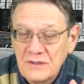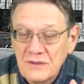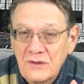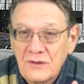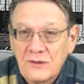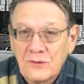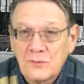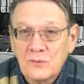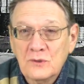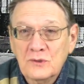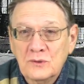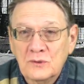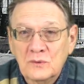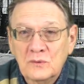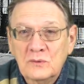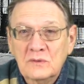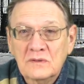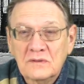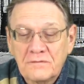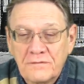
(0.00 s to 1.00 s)

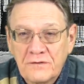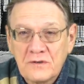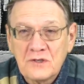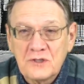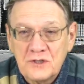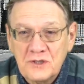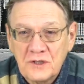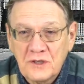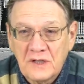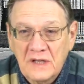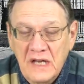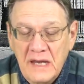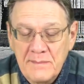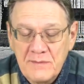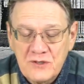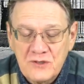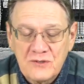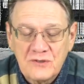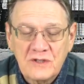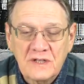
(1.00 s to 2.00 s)
through first year
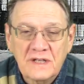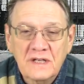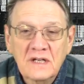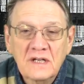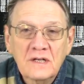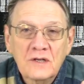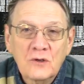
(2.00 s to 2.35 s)
chemistry.